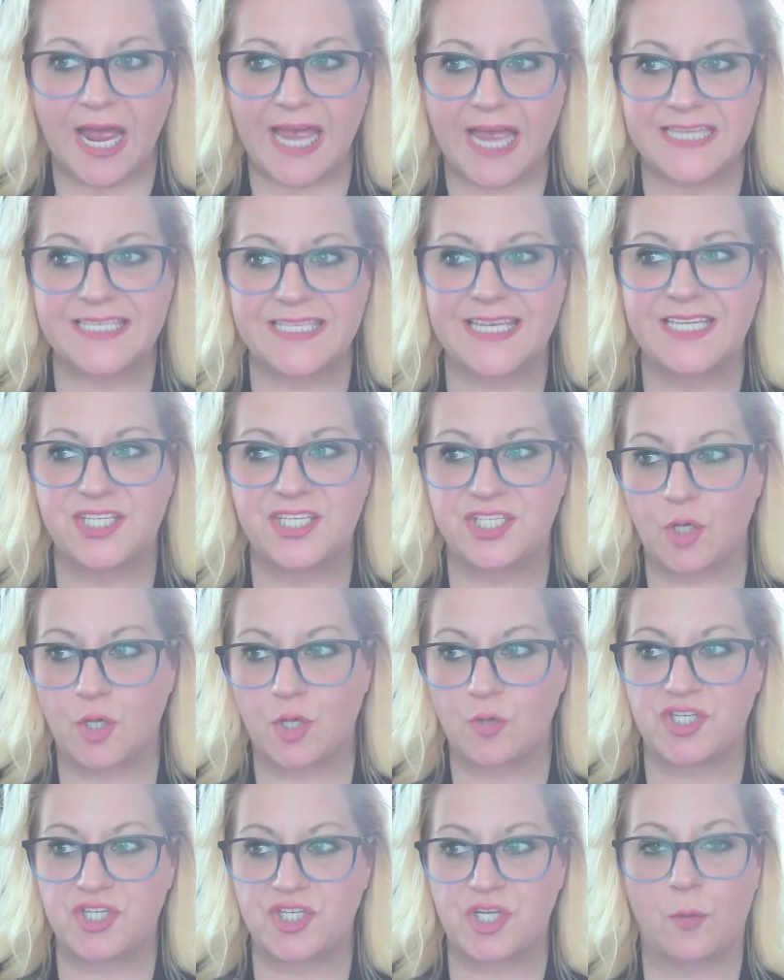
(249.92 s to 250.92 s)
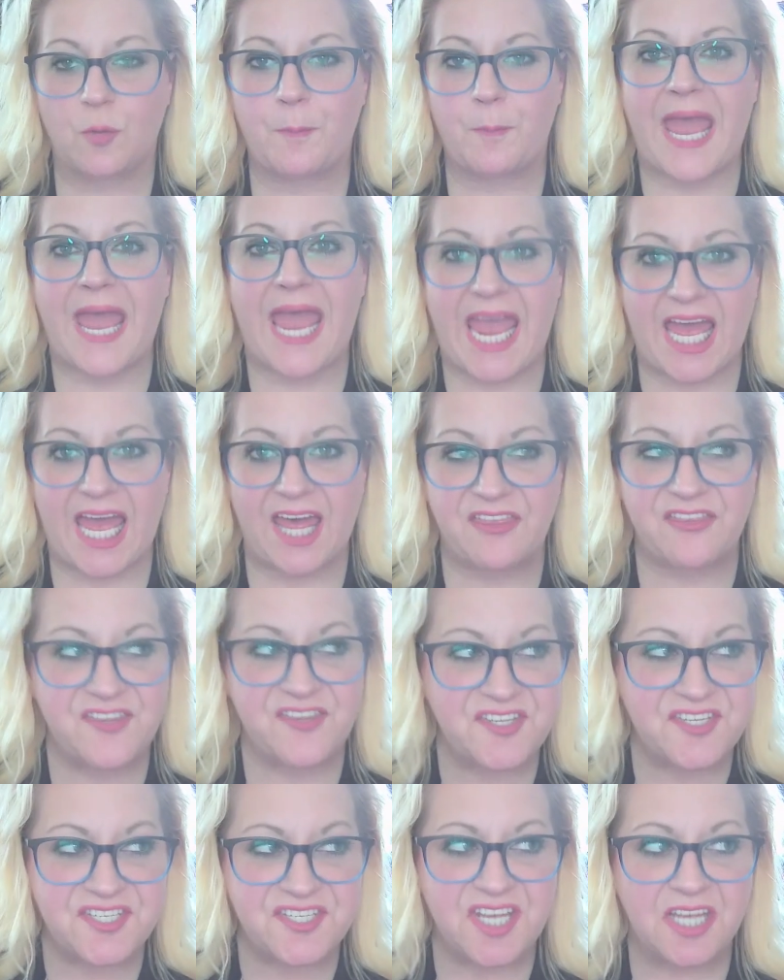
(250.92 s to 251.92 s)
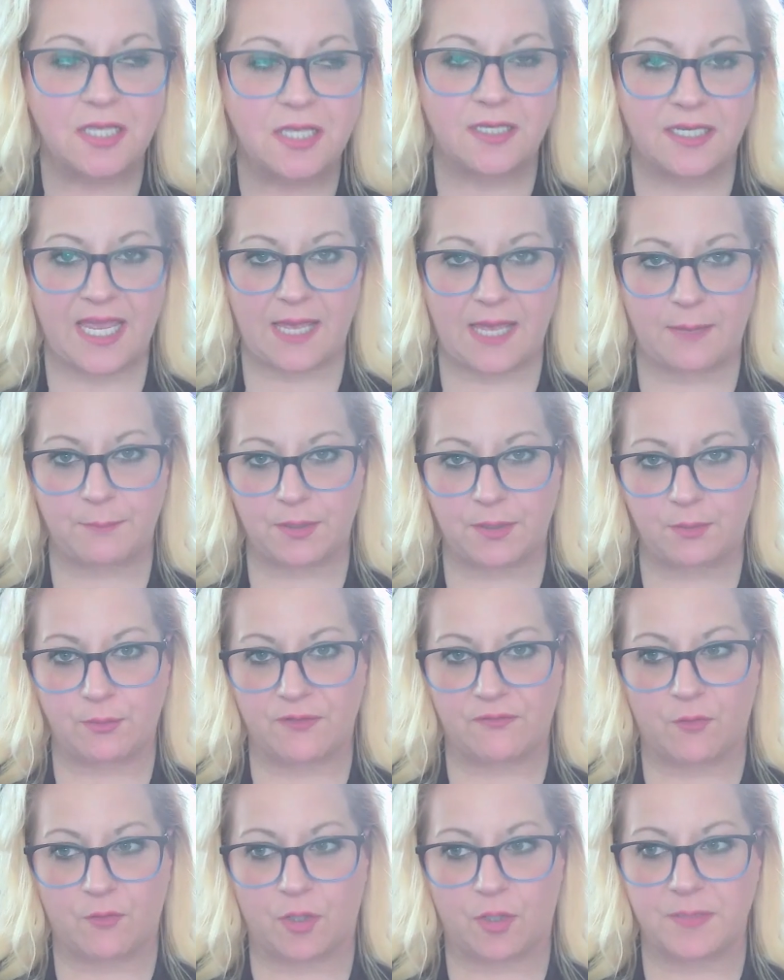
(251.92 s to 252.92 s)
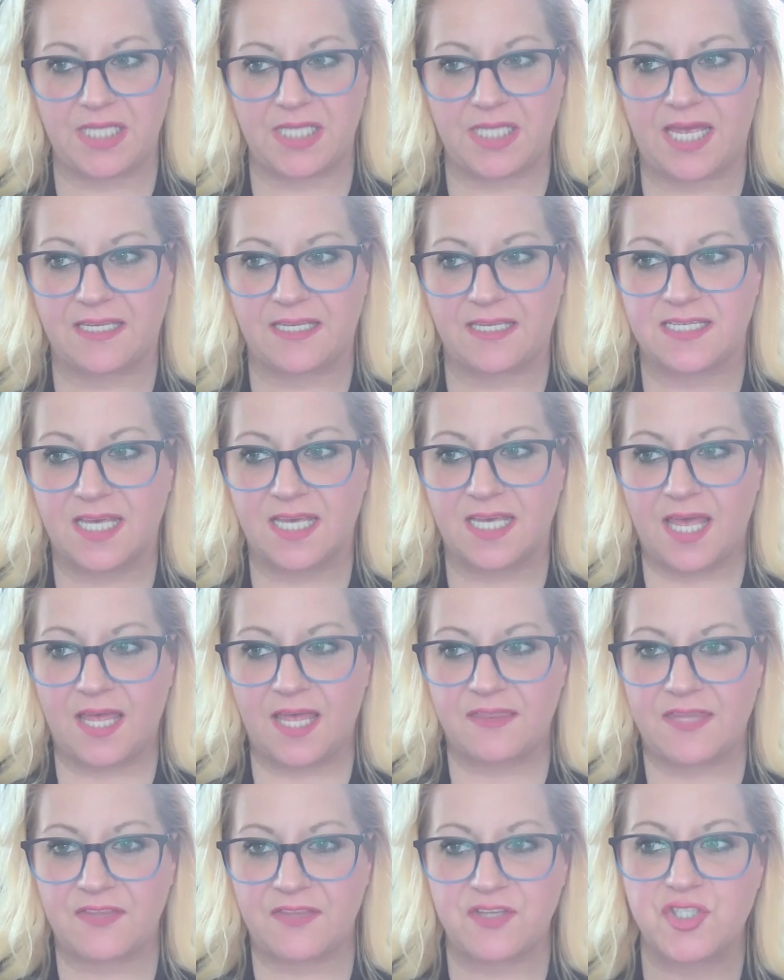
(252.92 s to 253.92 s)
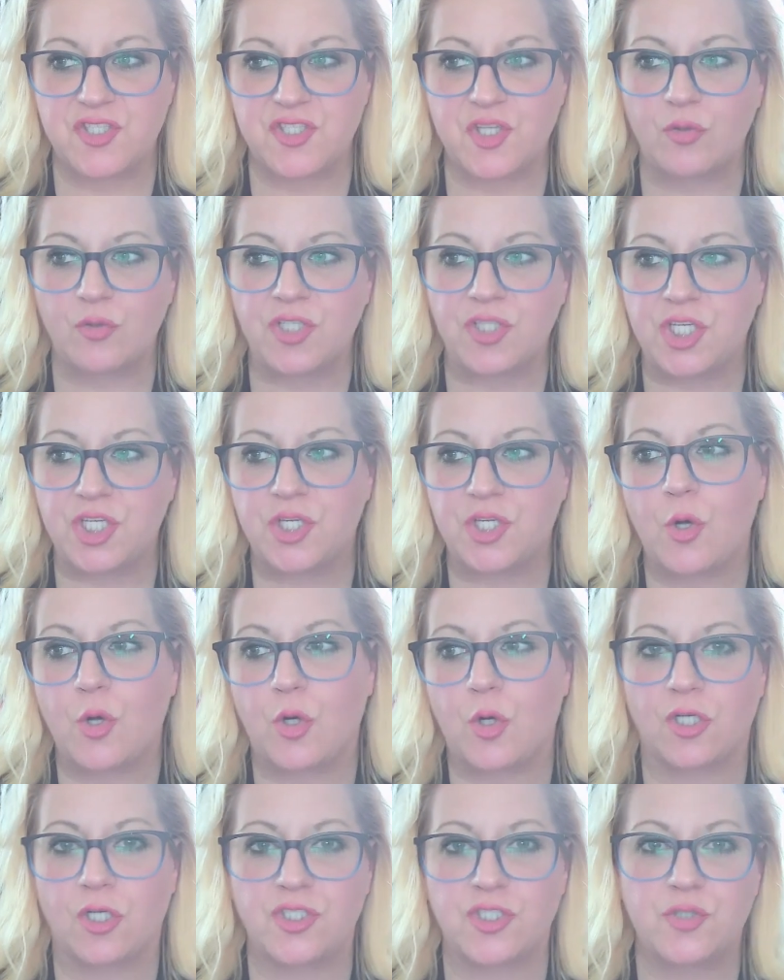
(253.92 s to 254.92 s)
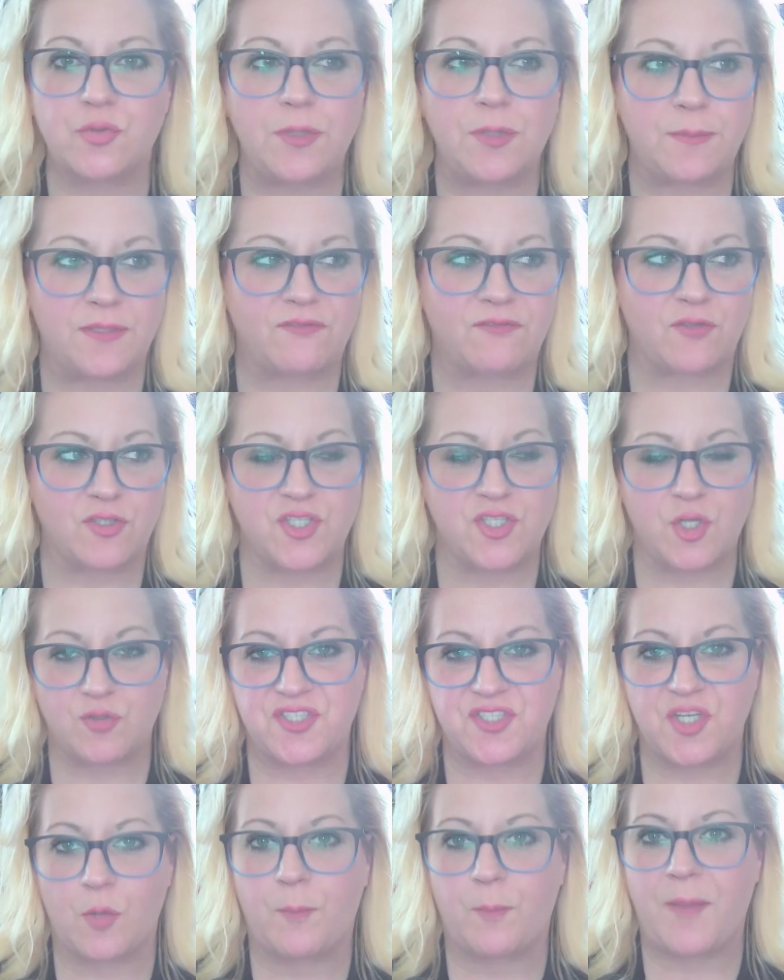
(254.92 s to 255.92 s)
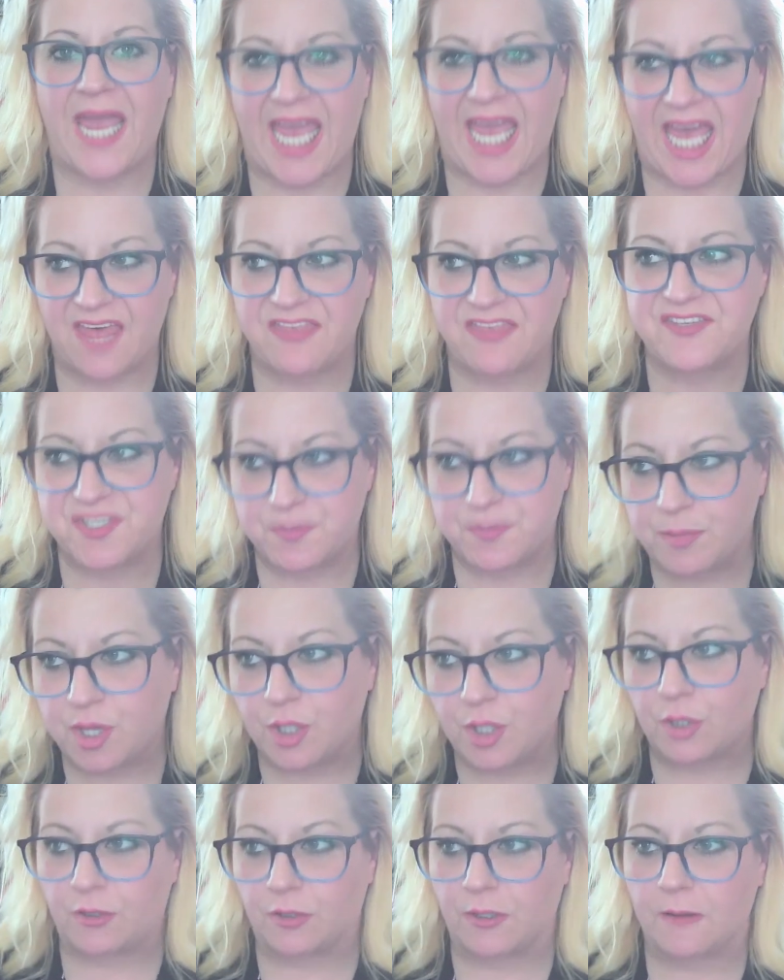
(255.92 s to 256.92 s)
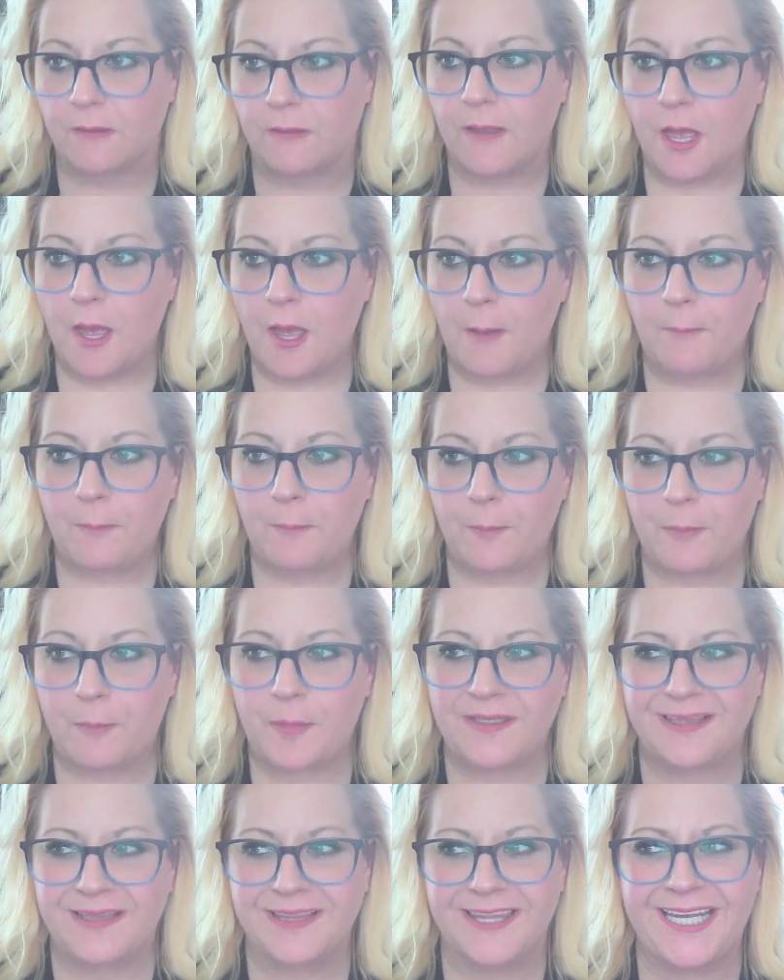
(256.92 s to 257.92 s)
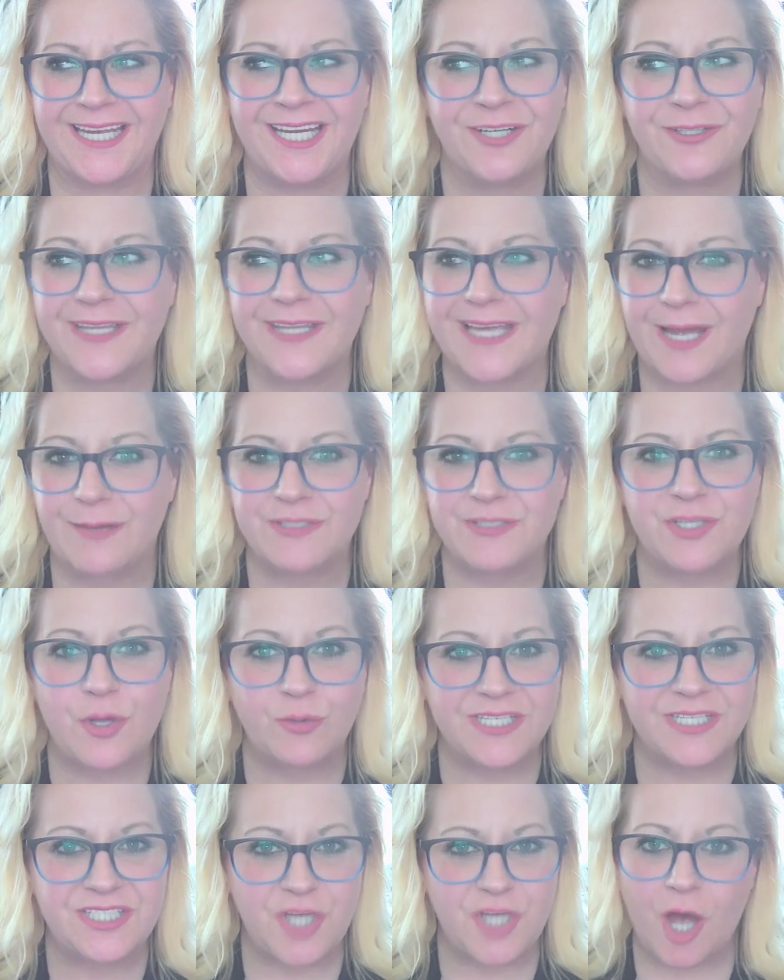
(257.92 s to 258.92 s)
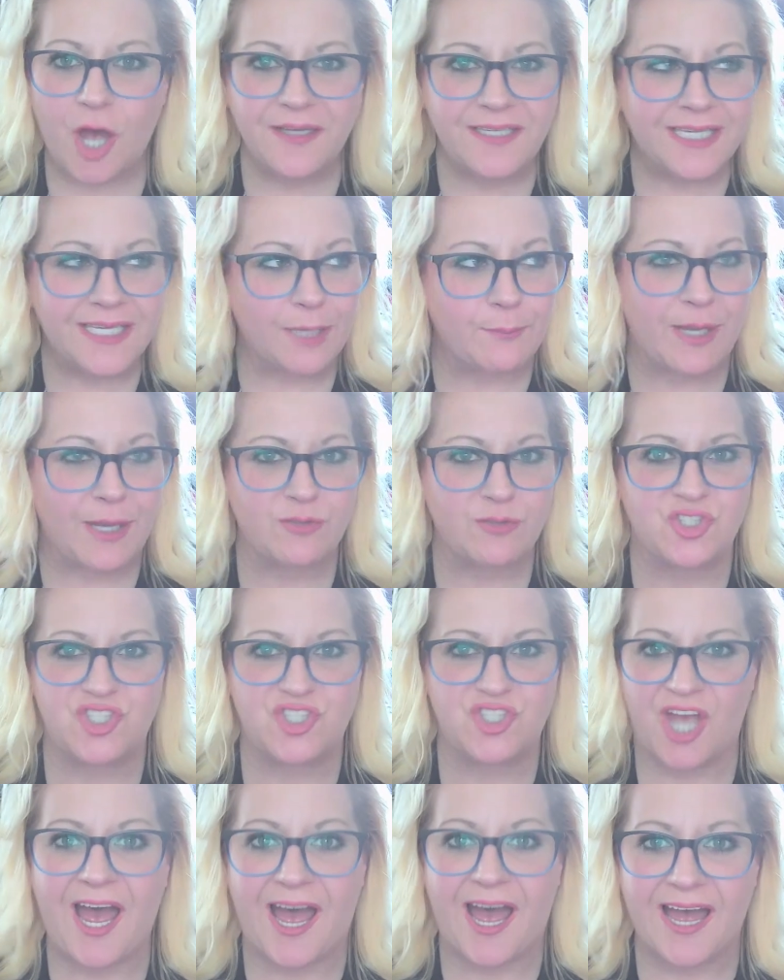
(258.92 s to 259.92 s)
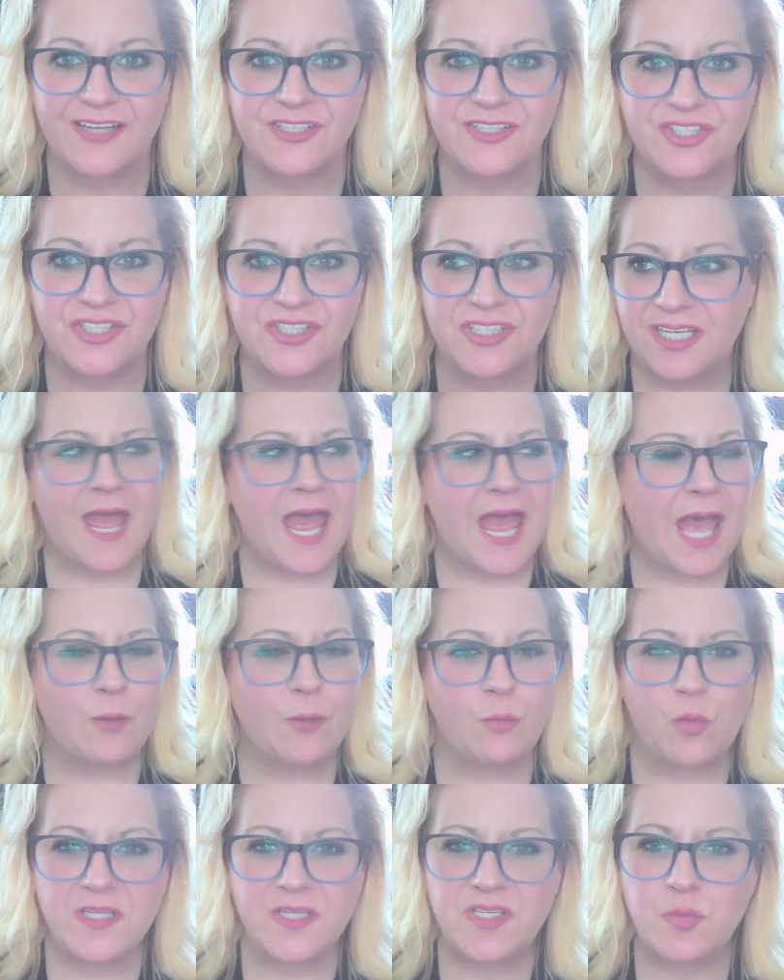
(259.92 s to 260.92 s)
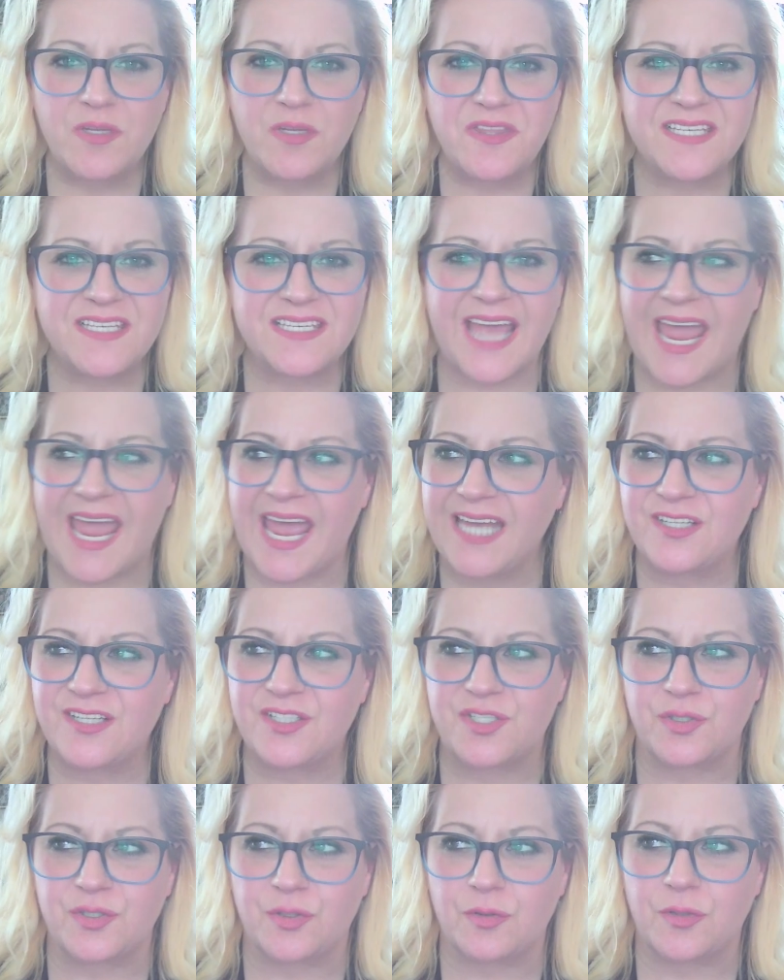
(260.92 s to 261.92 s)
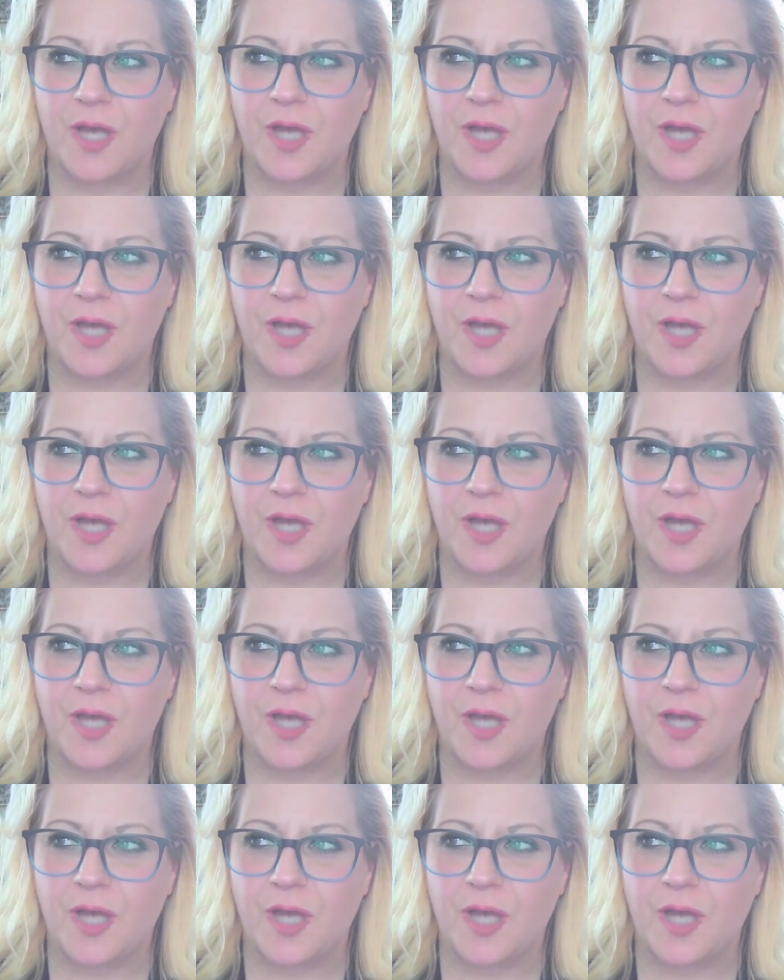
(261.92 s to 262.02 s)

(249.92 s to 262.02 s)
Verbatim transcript: I said sociopaths can't be reformed and that there's no cure or treatment for sociopaths, plural. But clearly, I was only talking about Josh. And what's with his attitude?